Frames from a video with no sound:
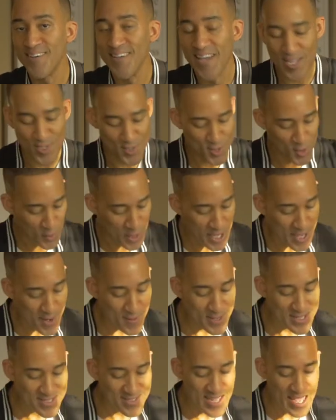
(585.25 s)
And so here
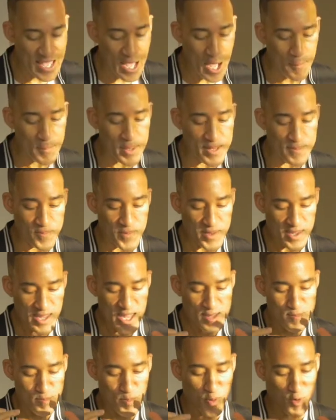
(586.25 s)
is Naaman
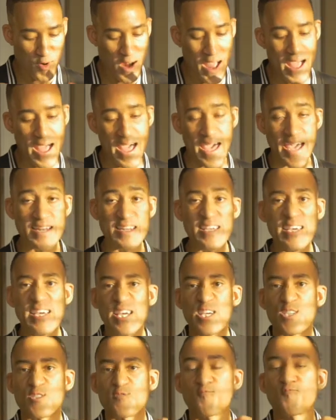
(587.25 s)
in pride.
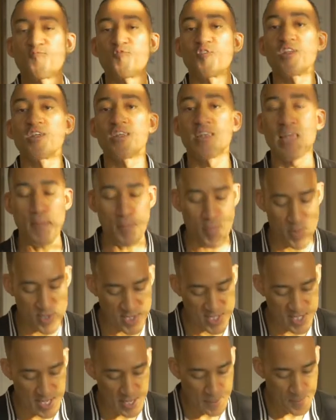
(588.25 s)
He's full of
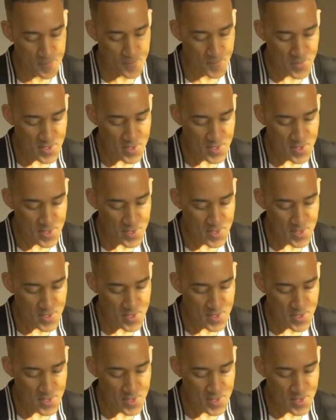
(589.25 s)
leprosy.